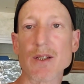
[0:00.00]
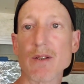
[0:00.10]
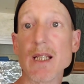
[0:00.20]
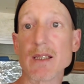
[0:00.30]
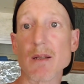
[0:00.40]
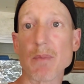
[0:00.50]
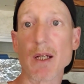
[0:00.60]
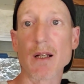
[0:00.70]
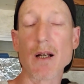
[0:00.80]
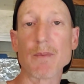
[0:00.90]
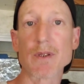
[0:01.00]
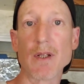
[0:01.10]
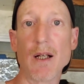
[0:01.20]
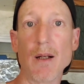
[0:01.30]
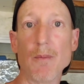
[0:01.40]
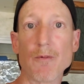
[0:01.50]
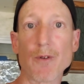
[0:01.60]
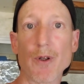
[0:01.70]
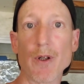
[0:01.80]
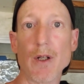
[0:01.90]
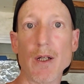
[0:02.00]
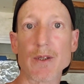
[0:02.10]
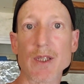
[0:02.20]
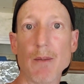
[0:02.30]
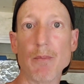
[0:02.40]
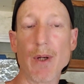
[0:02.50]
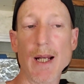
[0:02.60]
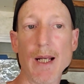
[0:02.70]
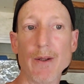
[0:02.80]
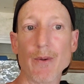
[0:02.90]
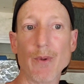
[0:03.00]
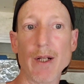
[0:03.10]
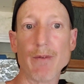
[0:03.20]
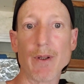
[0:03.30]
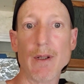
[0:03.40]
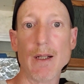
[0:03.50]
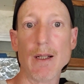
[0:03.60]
They're decent pickups for sub-brand or whatever.